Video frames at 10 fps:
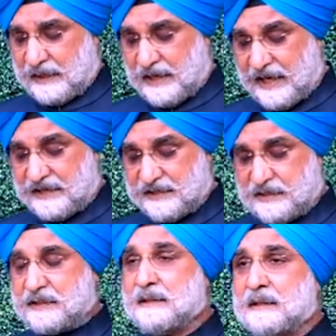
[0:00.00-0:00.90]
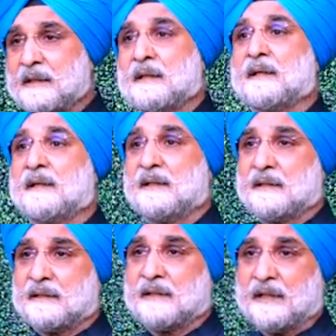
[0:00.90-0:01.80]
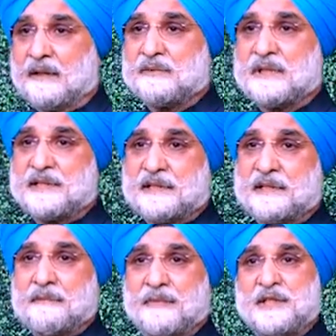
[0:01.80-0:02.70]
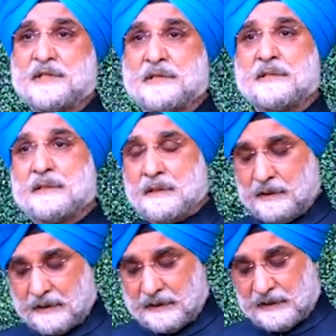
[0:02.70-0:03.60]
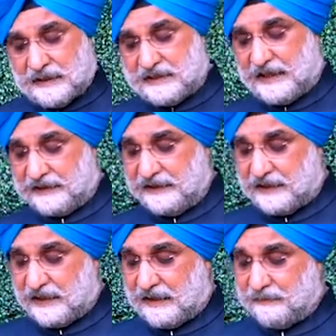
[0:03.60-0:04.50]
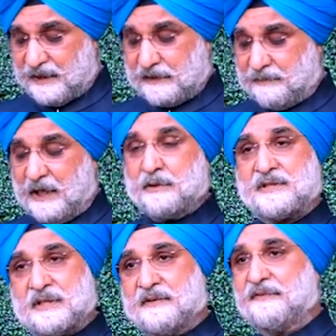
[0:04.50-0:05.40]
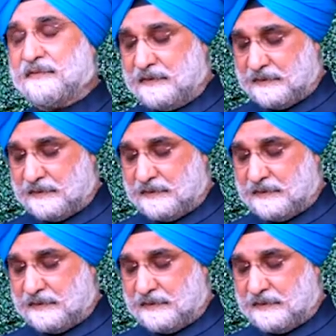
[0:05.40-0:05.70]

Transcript: As the Council General mentioned, Azadi Ka Amrit Mahotsav.